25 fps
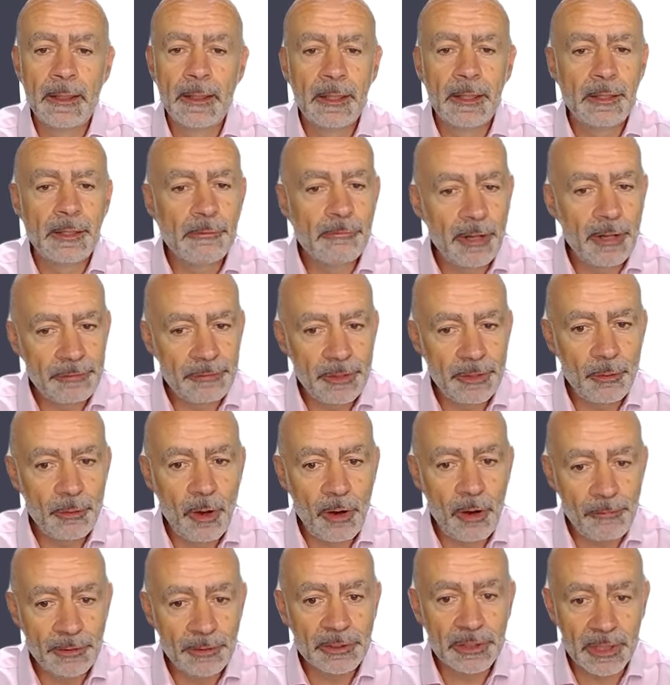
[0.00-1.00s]
The revenue,
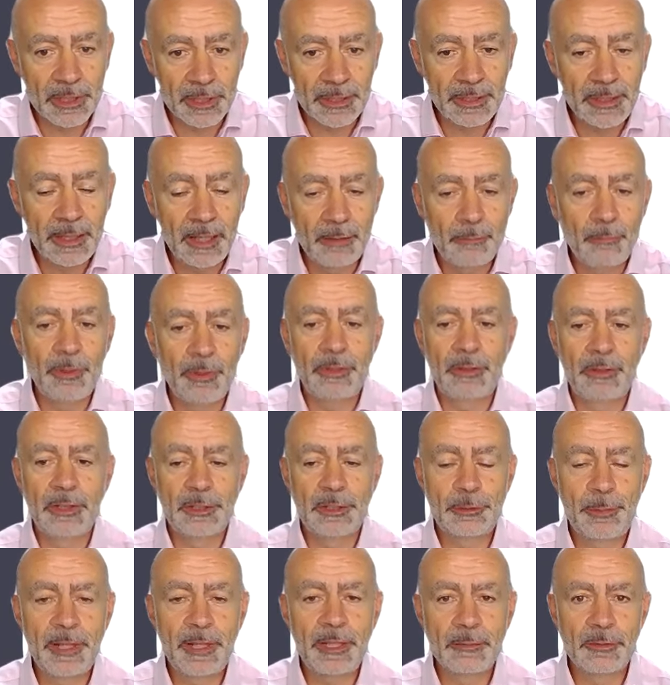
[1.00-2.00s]
obviously, and we'd
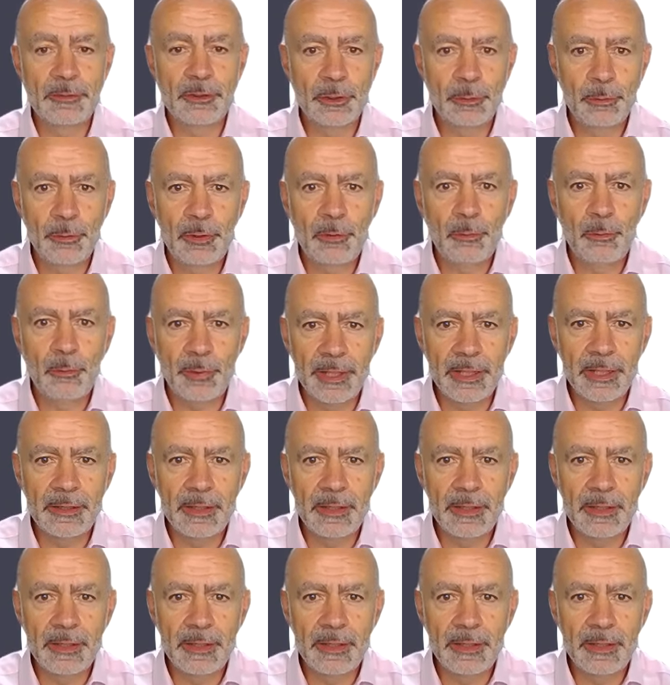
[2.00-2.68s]
expect them to, wouldn't we?